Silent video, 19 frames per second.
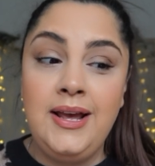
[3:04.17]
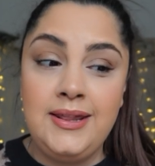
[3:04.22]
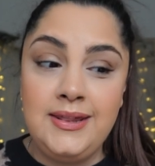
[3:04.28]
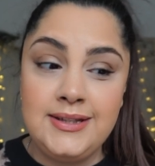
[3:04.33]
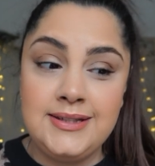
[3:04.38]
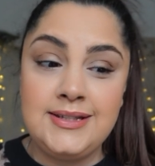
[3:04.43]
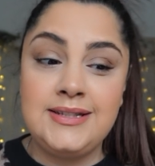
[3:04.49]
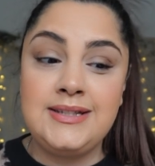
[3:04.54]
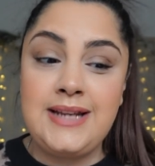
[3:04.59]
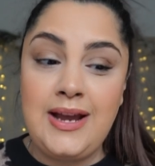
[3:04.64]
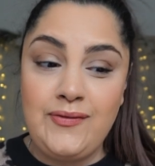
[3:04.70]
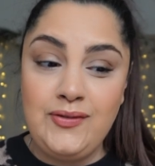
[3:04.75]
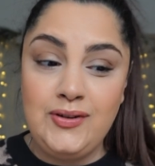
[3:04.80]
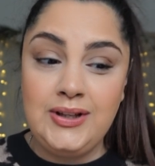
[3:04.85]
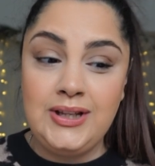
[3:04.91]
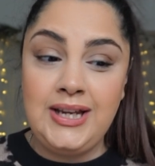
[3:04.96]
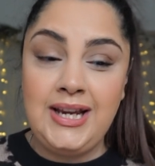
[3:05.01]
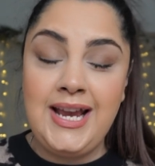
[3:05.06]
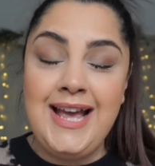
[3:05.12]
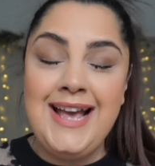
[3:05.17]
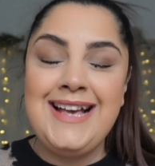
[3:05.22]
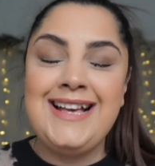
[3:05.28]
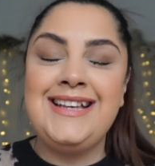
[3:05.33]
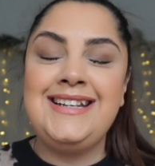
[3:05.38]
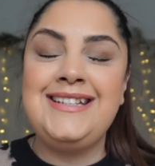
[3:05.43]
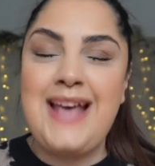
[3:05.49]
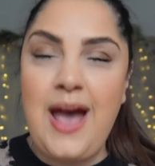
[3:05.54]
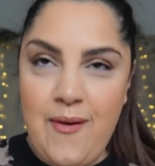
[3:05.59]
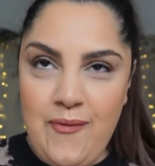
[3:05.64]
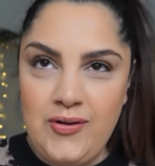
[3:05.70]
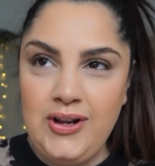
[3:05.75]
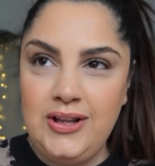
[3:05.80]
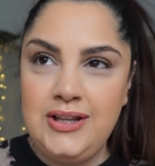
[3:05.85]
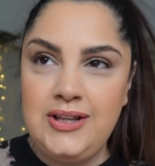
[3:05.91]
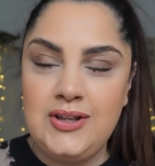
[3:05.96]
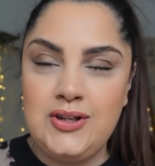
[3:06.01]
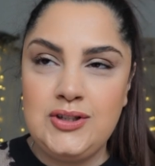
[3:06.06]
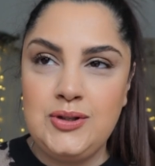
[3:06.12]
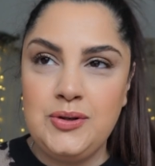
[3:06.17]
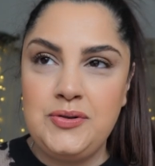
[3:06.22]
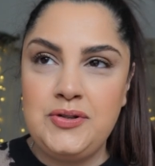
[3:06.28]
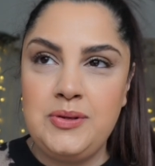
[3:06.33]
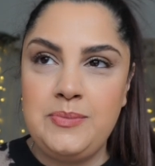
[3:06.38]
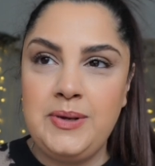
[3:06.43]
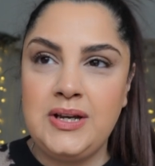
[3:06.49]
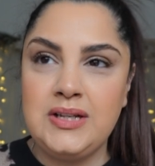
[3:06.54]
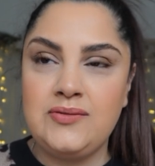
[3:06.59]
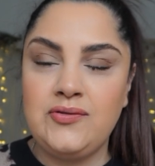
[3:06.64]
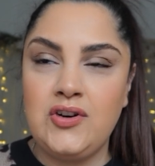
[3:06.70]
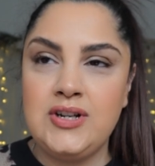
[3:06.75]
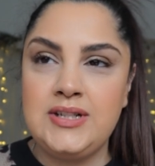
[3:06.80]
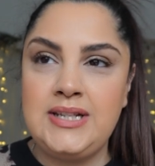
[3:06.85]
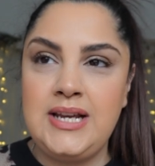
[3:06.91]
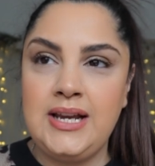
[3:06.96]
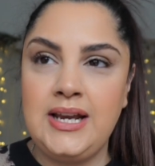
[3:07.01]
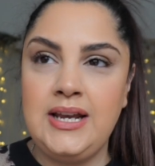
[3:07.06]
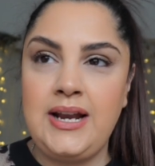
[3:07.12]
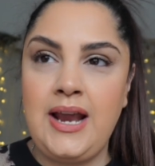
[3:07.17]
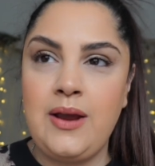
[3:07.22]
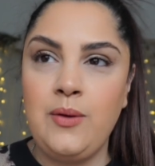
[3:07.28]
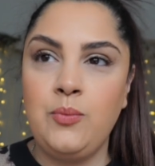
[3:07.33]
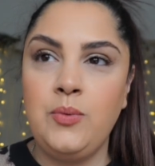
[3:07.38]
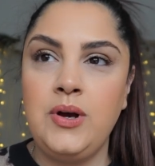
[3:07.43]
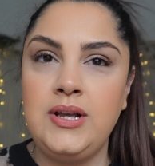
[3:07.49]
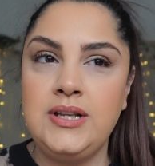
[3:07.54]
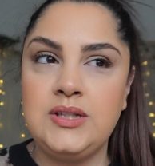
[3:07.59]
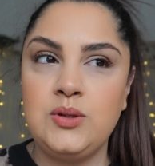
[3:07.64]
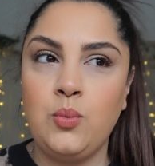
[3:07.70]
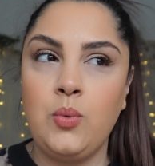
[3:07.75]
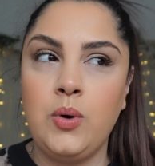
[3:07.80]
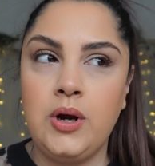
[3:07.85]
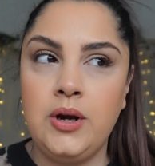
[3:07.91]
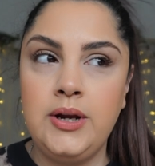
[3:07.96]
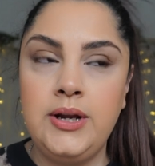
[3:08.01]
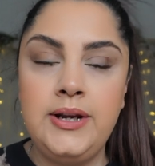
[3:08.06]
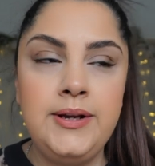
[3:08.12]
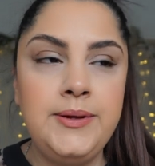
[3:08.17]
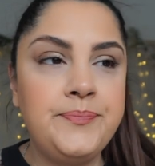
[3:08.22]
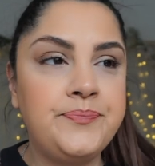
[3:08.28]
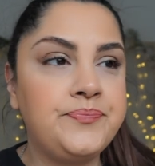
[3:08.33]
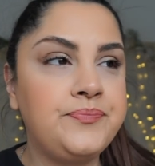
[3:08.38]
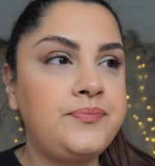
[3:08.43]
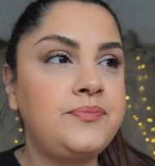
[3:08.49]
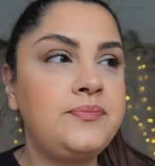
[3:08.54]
This is definitely the solution, because for a second I was worried